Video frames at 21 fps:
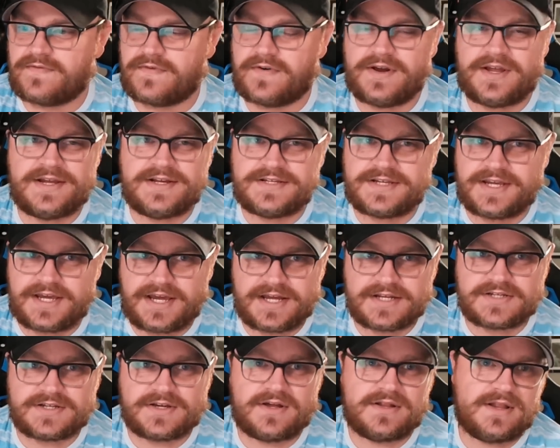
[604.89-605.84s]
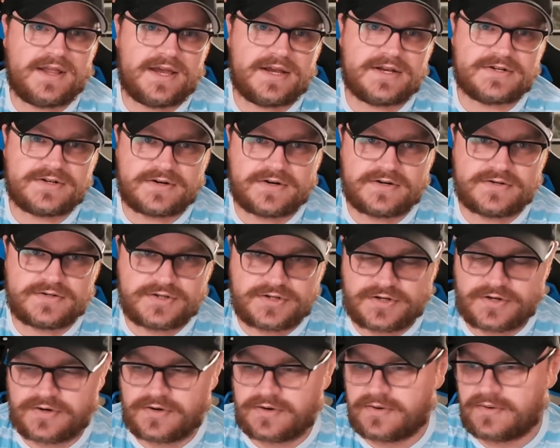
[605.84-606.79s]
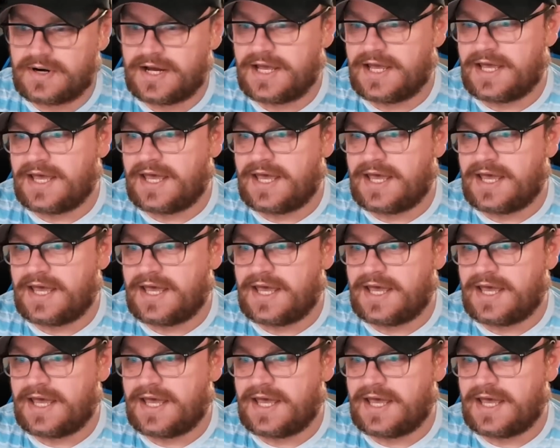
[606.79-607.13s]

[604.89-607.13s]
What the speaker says: for easy hits on like turn 2.